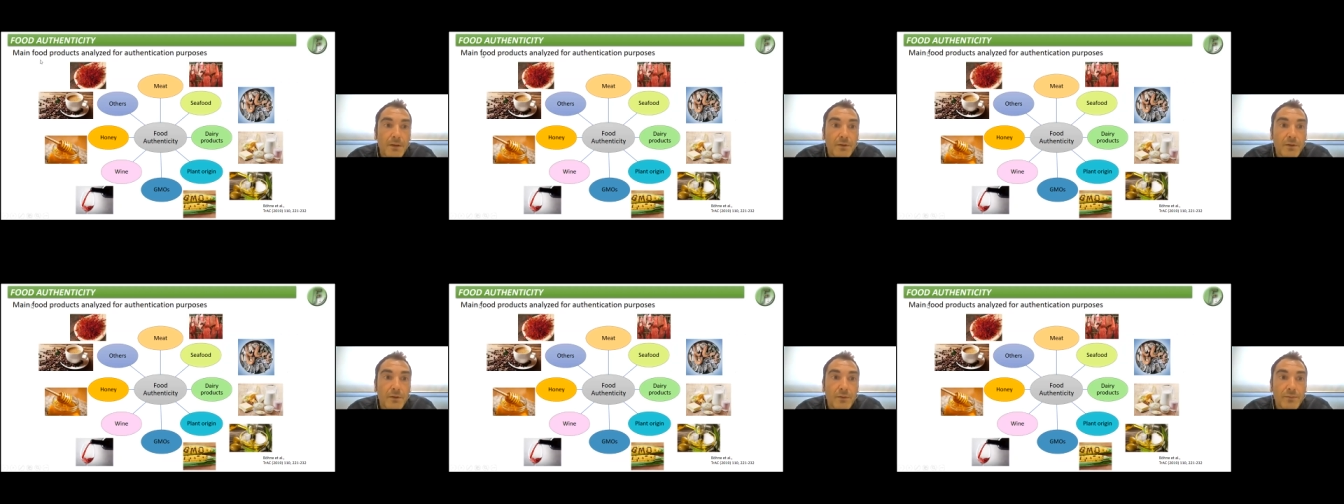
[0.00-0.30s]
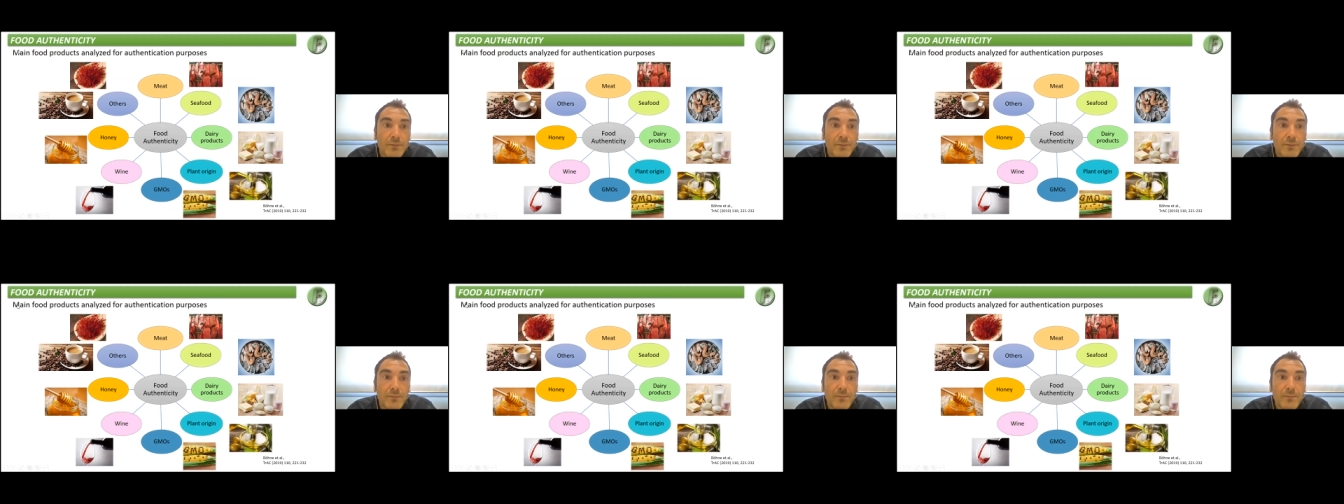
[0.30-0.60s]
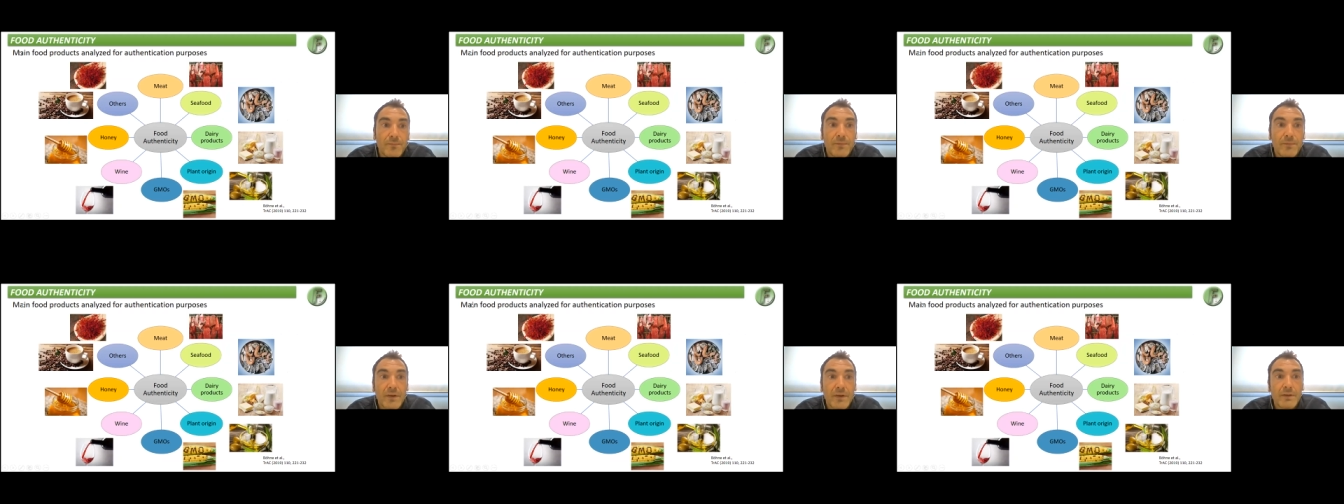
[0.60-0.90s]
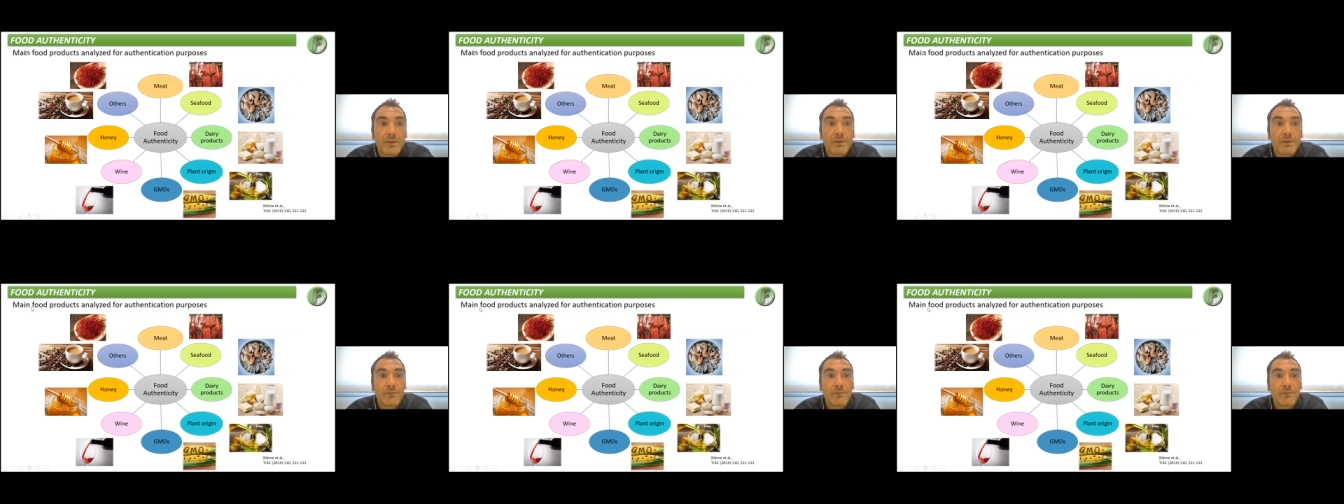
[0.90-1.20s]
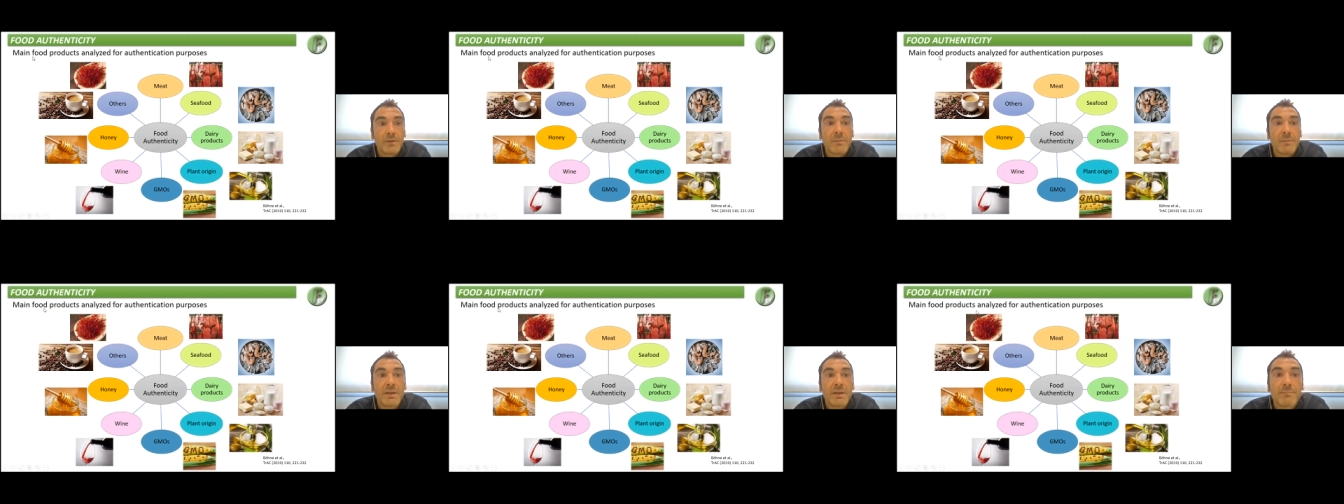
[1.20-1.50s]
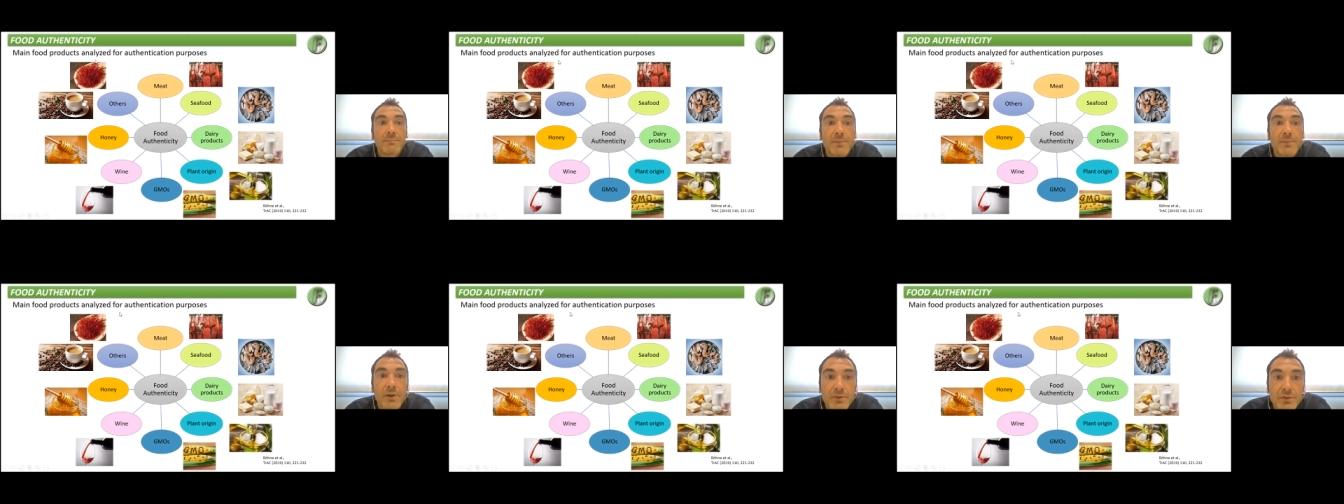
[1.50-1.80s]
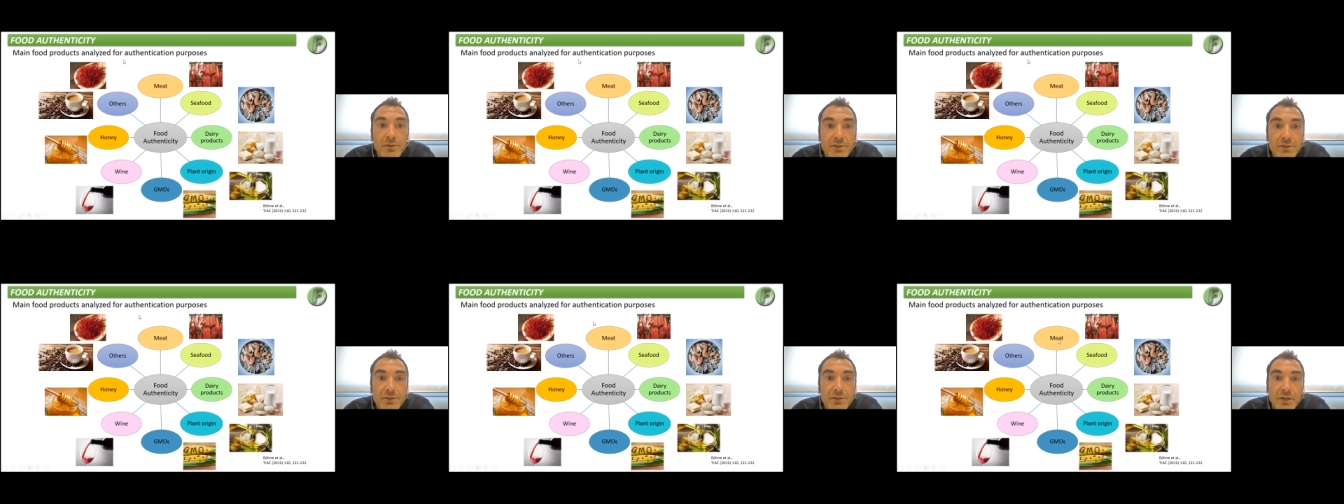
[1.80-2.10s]
of, of the main
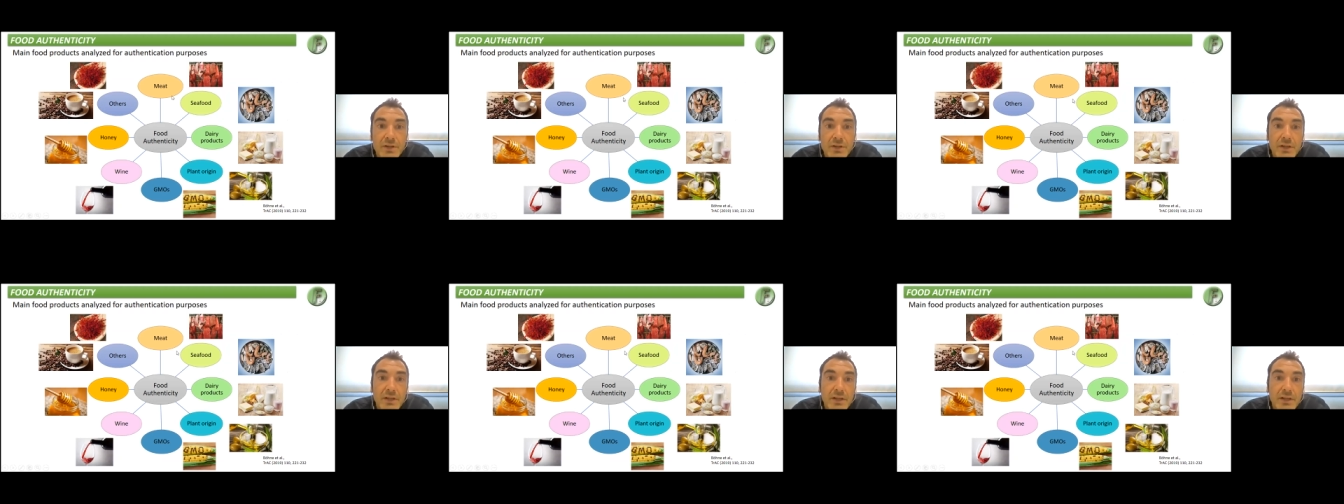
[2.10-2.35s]
products uh,